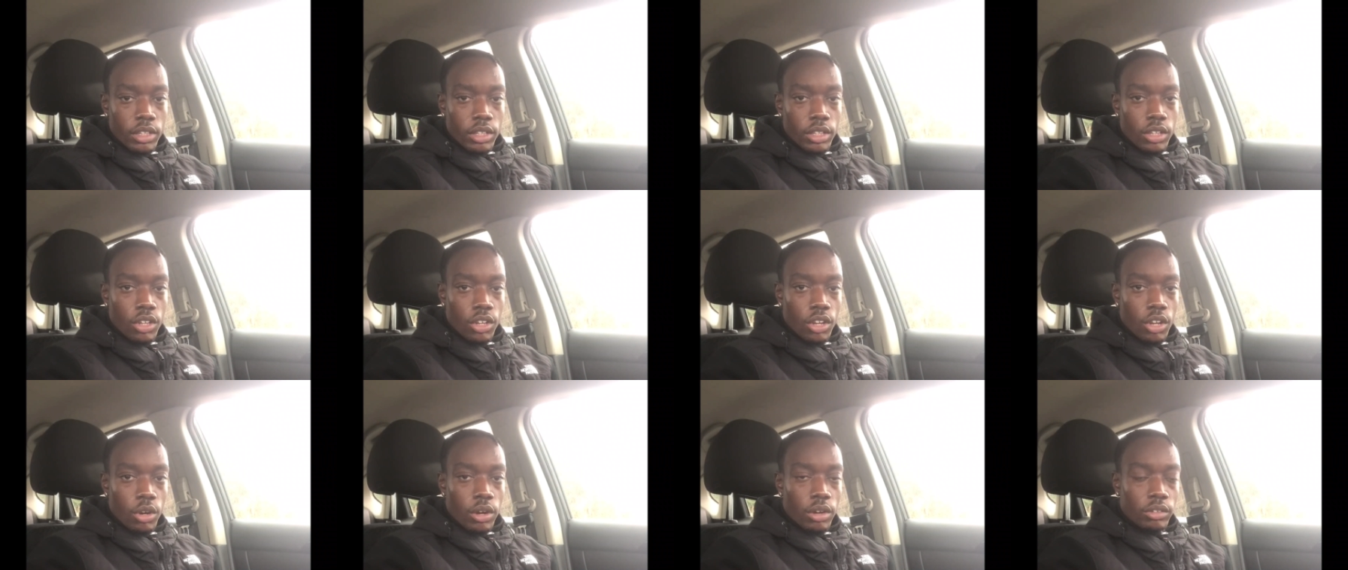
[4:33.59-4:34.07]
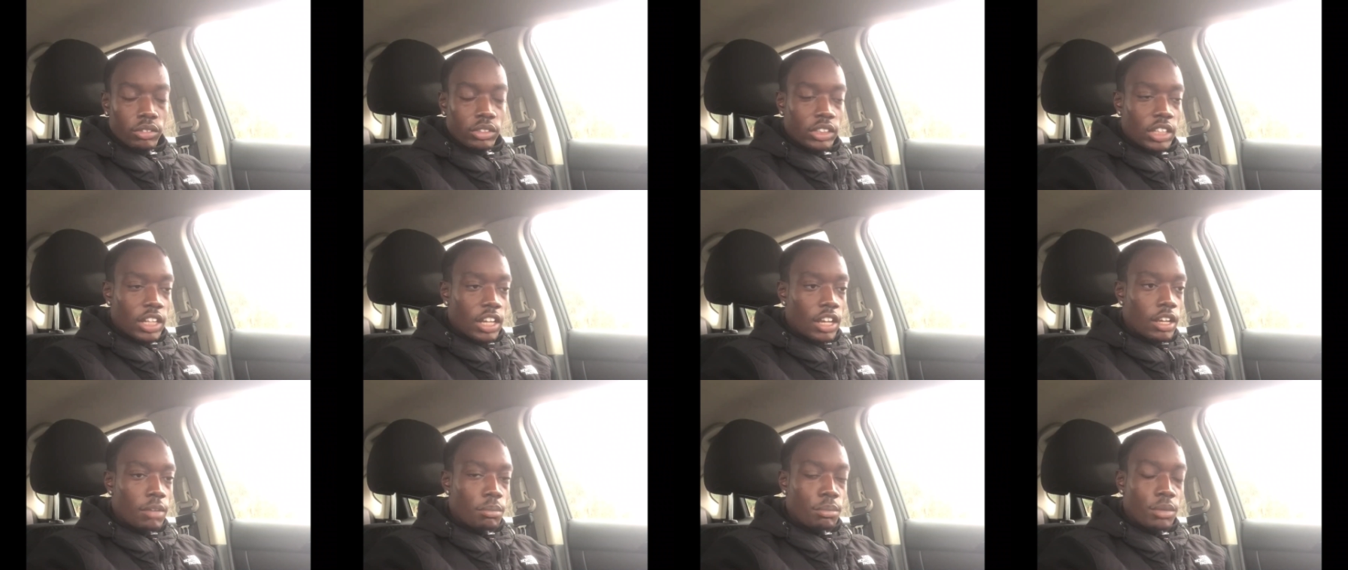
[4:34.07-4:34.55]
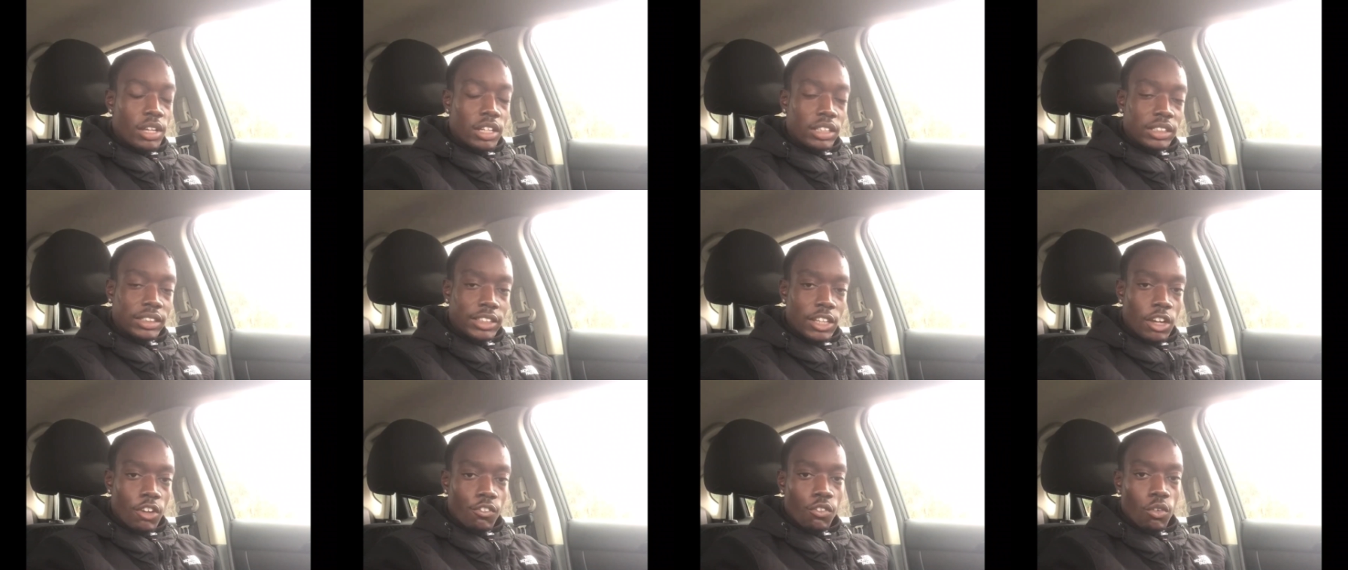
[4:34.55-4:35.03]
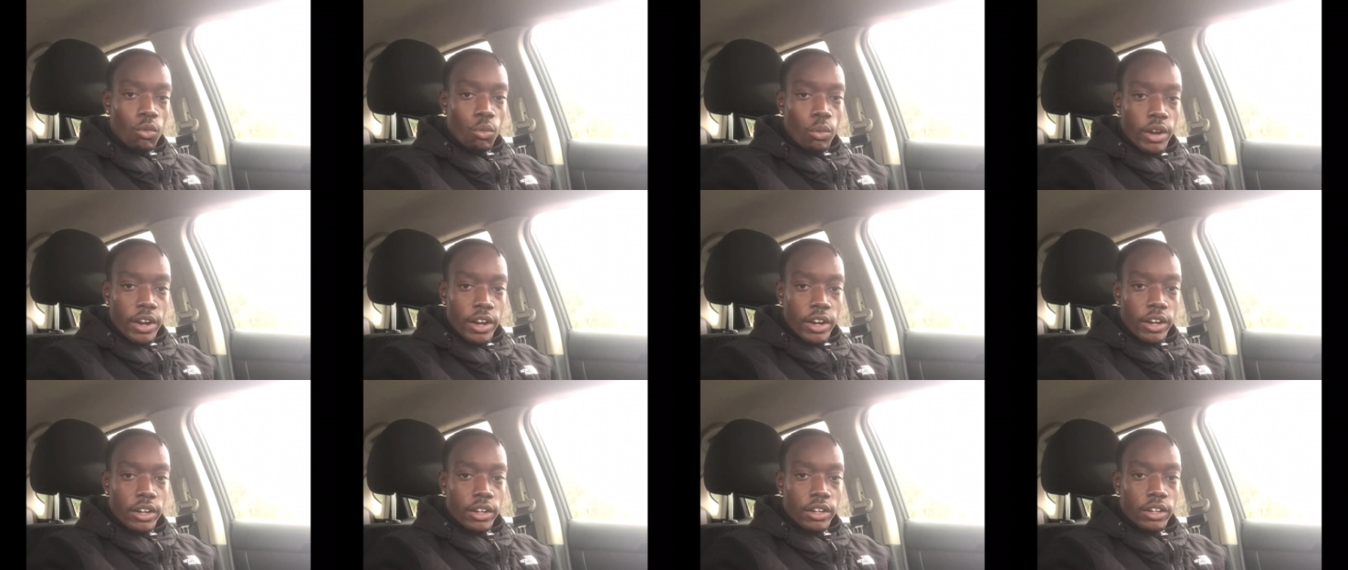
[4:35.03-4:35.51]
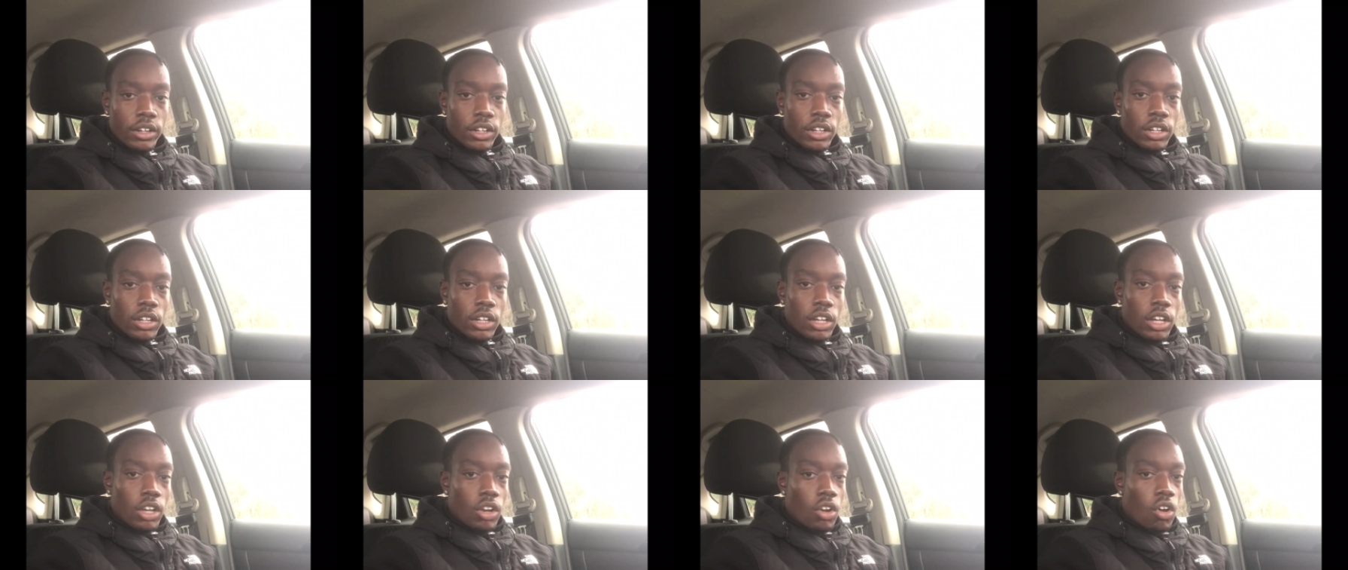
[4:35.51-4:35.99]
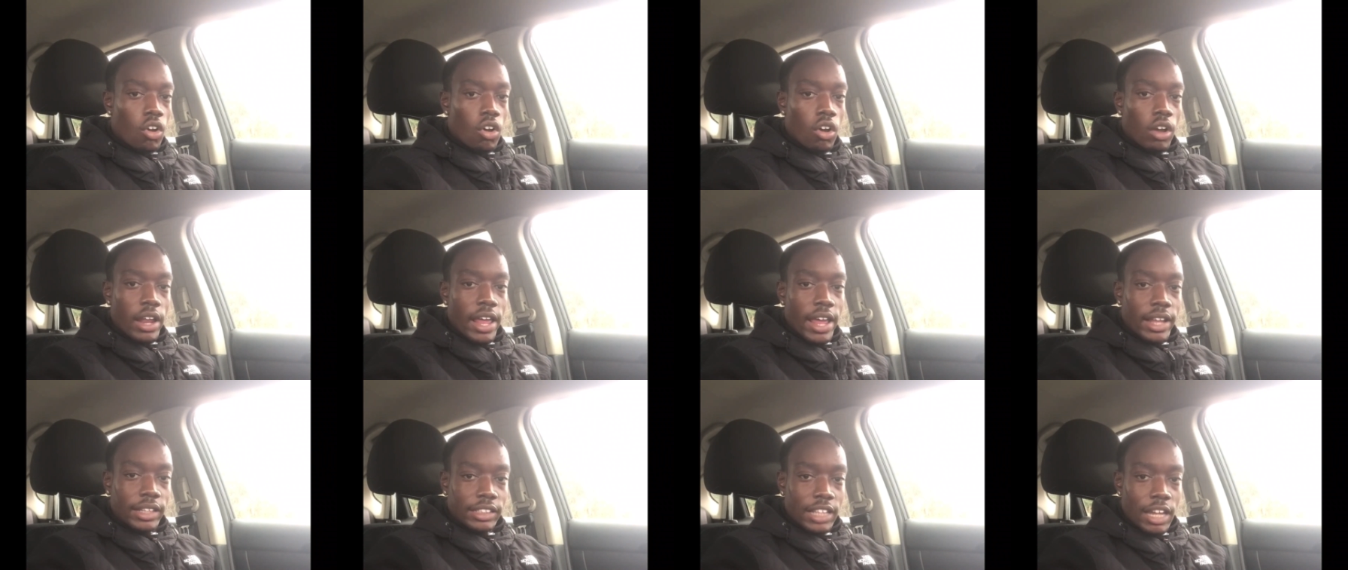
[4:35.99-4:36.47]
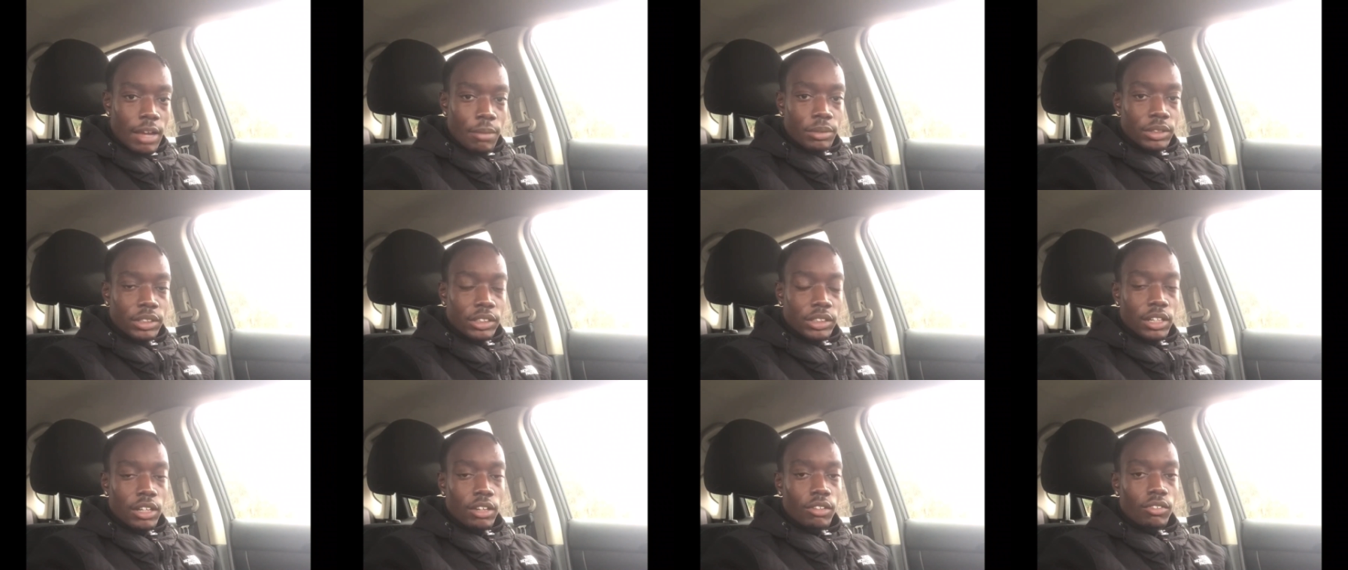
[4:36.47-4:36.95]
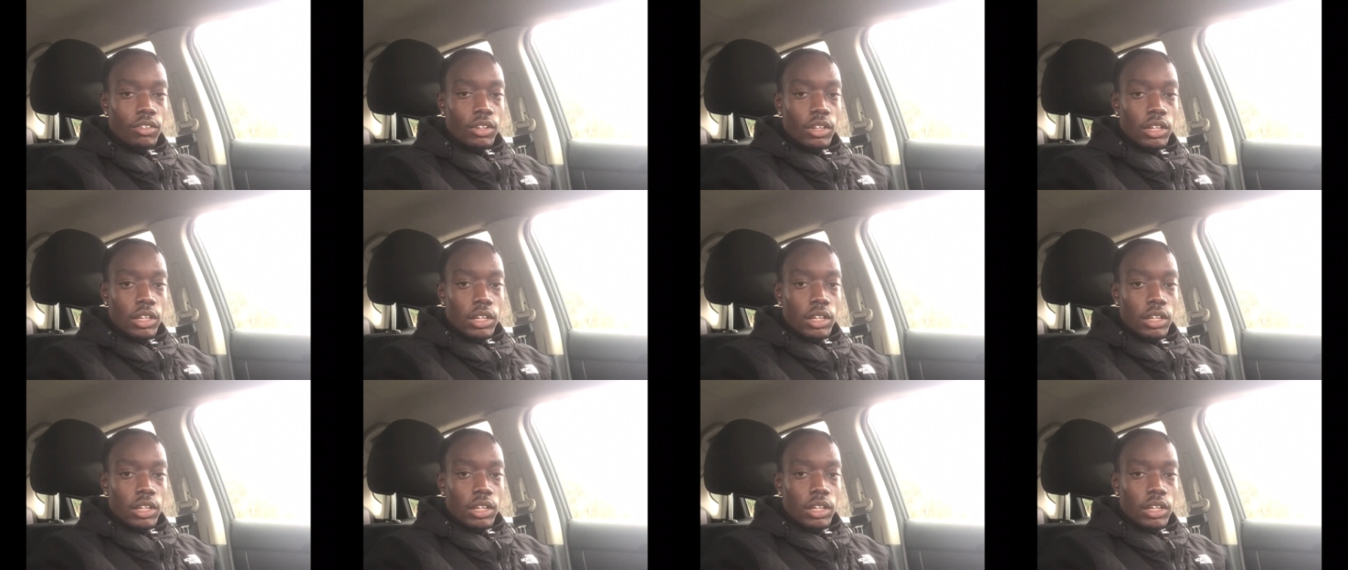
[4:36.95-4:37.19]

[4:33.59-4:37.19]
You know what I'm saying? Being self aware and all that type of stuff.